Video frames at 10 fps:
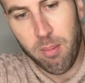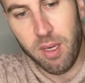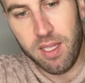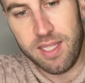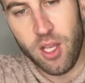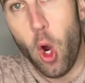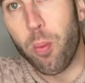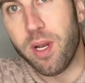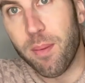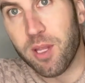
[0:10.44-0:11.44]
but let's
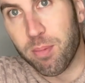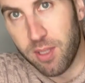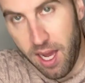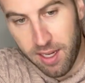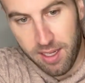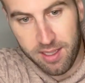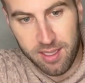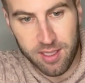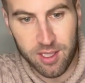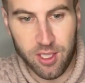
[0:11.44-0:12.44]
open up the
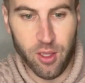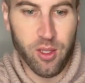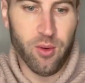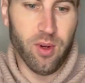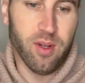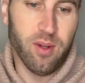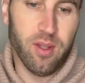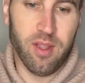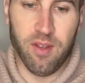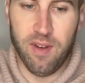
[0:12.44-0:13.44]
product, show you
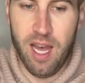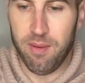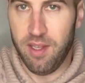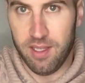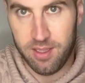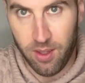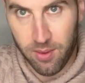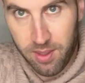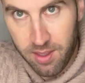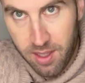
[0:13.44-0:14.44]
the vibe of this.
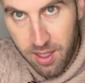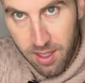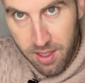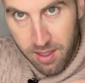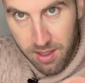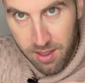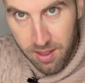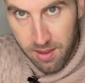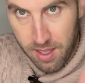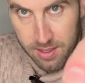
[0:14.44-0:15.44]
So
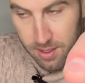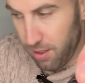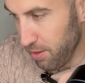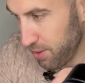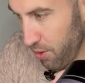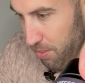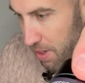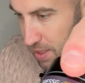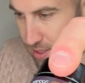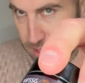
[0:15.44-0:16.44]
this is also
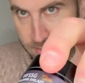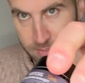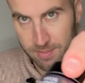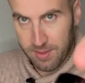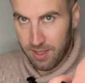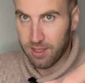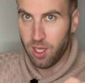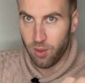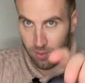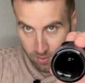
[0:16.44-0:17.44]
amazing.
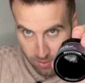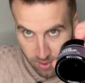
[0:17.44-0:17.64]
So